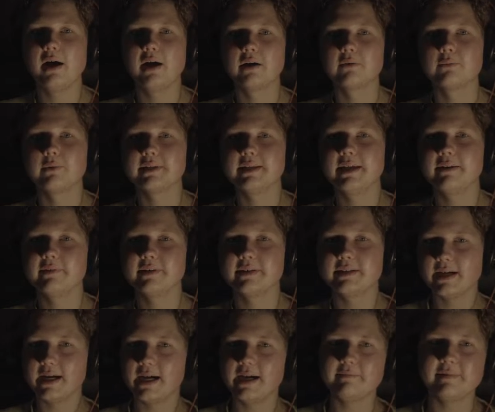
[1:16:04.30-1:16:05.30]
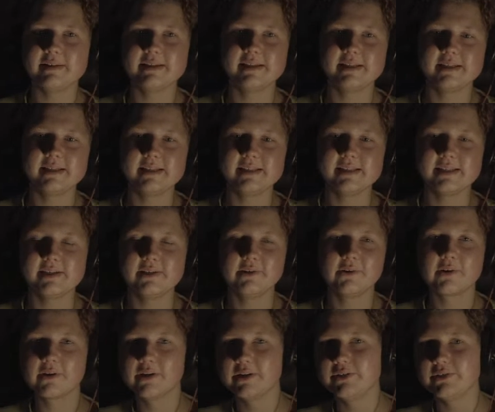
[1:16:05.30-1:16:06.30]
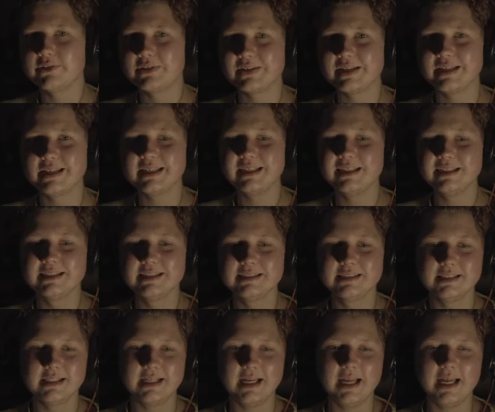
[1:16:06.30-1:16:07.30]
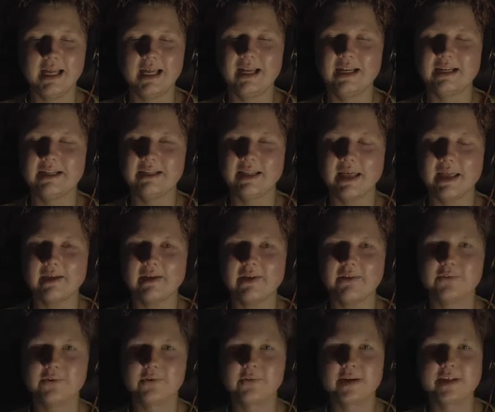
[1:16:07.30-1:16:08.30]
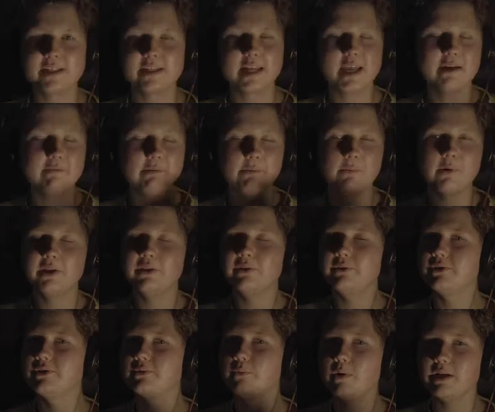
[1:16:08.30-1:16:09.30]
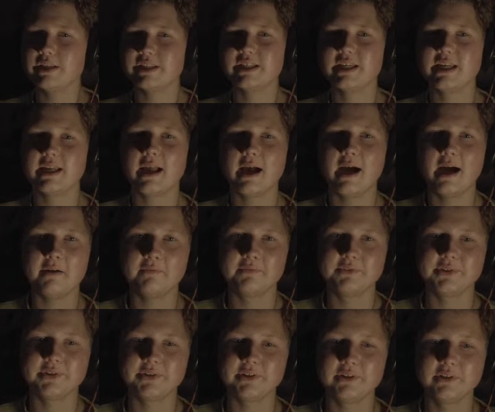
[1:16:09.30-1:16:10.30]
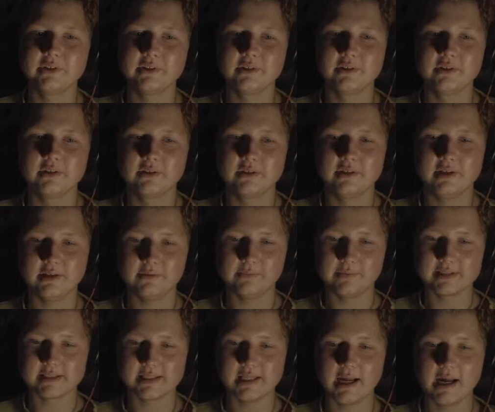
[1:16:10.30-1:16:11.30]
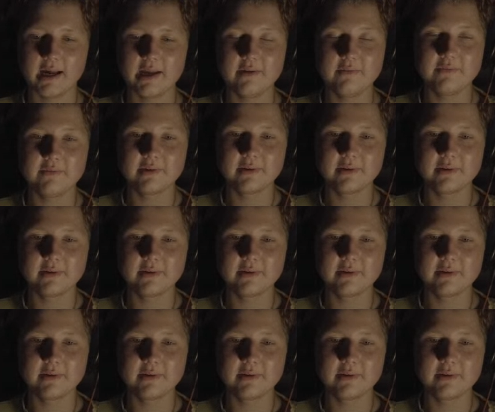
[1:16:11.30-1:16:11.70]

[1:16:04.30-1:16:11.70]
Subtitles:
whatever time it is in your country. And thank you for watching, everyone who's watching after it was live.